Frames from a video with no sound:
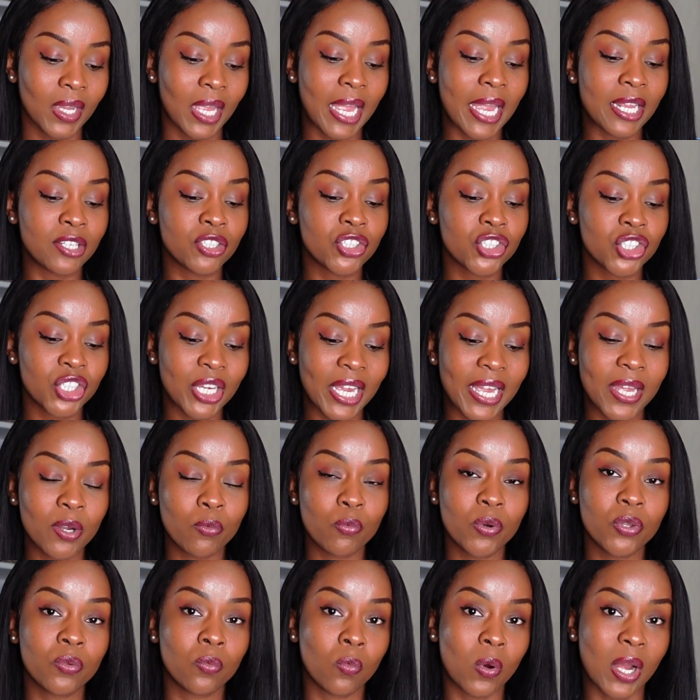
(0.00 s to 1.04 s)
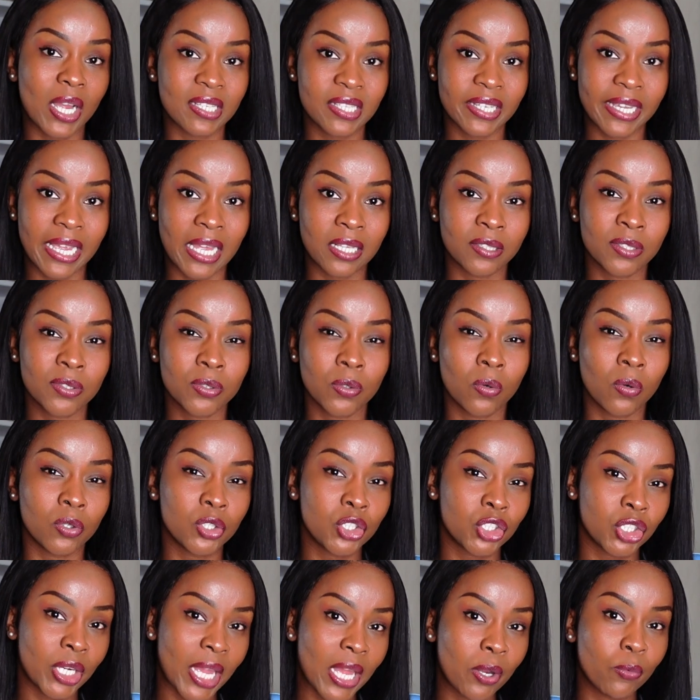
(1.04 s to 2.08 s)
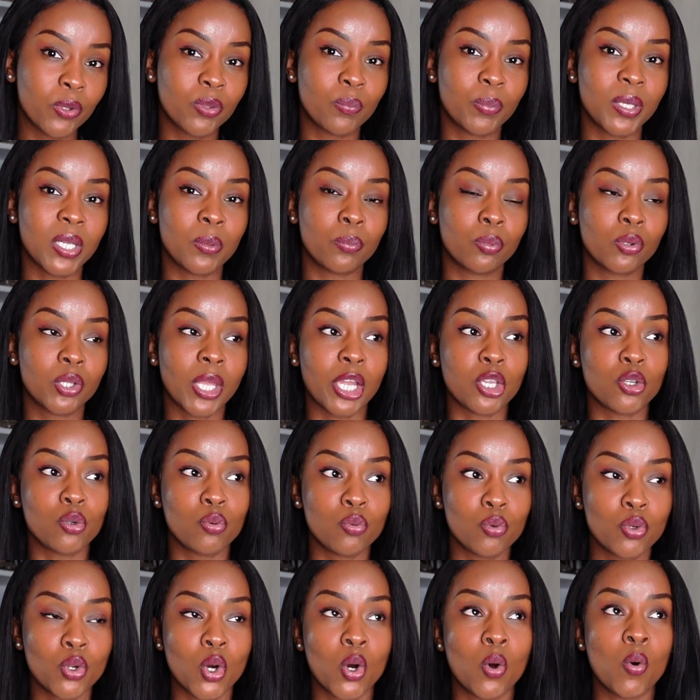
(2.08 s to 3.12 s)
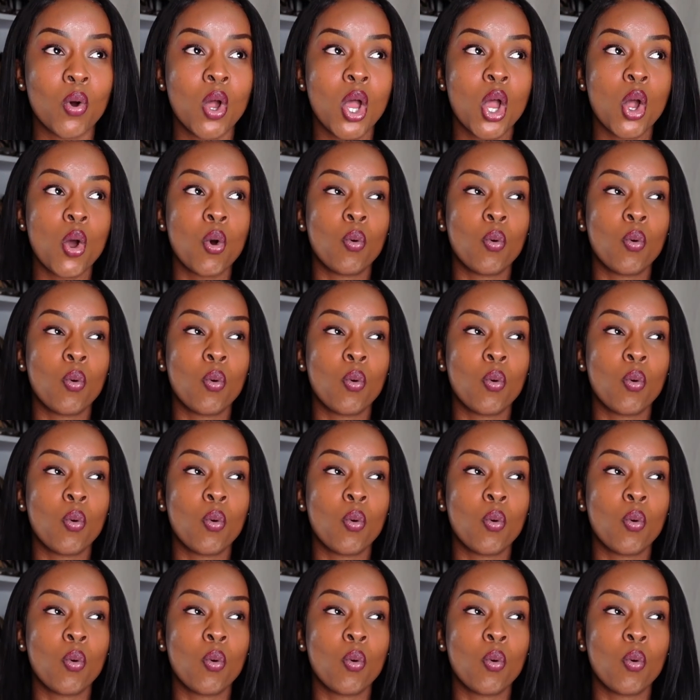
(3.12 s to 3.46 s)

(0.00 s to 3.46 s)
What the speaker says: and share with wise counsel, share with people that you know